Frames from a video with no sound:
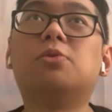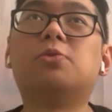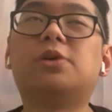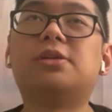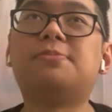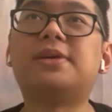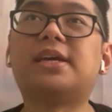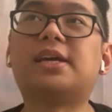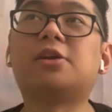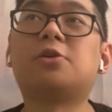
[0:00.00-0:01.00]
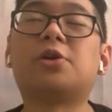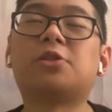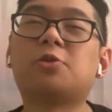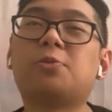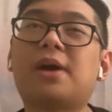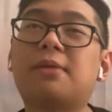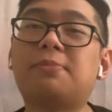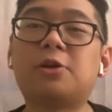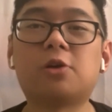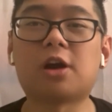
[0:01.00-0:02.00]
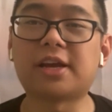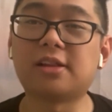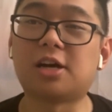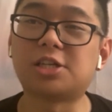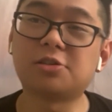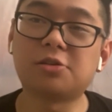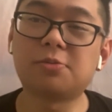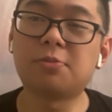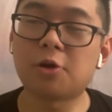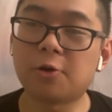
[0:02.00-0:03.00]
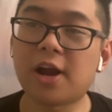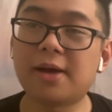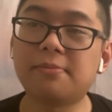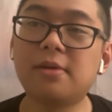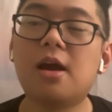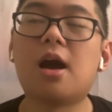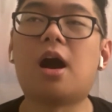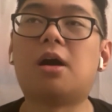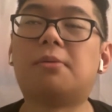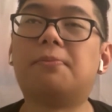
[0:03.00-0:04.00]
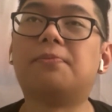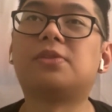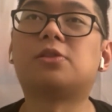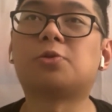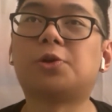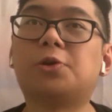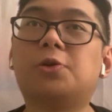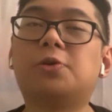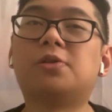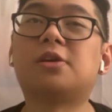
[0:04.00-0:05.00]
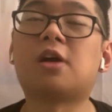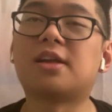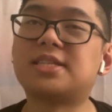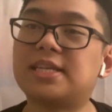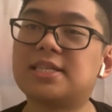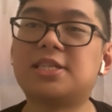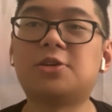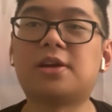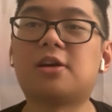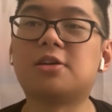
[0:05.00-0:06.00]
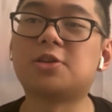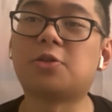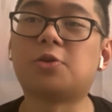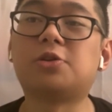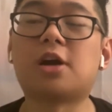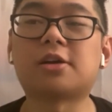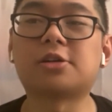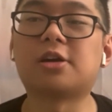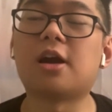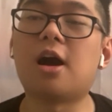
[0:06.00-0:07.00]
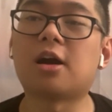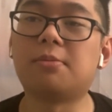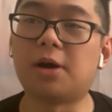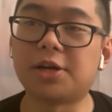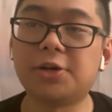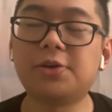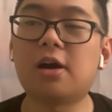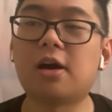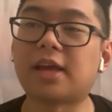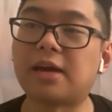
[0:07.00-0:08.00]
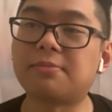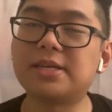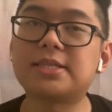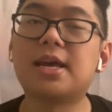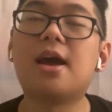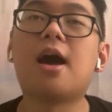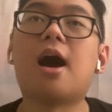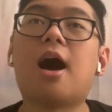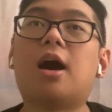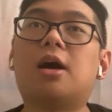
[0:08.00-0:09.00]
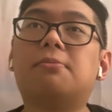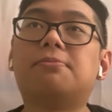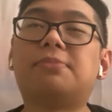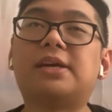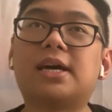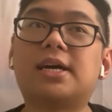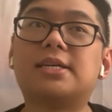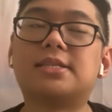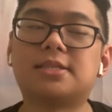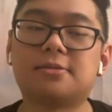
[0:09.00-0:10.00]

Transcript: would be going through my Beagle Archaeological program through the Cotton Institute and also through Dr. Akabato on campus, because